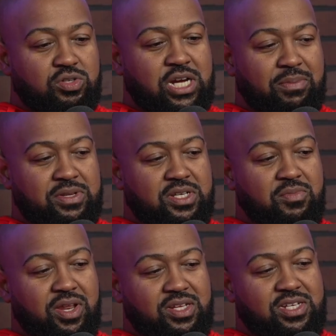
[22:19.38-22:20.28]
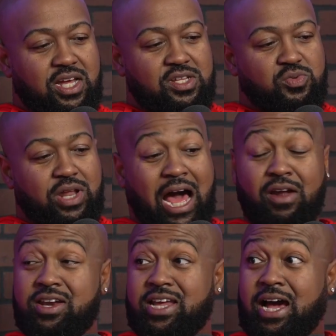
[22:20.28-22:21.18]
Chaplin's comedic silence,
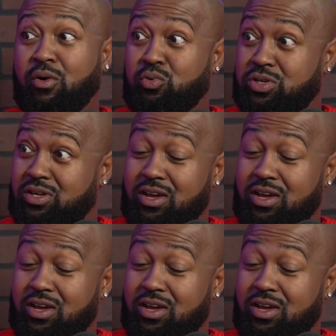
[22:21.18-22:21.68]
without a doubt,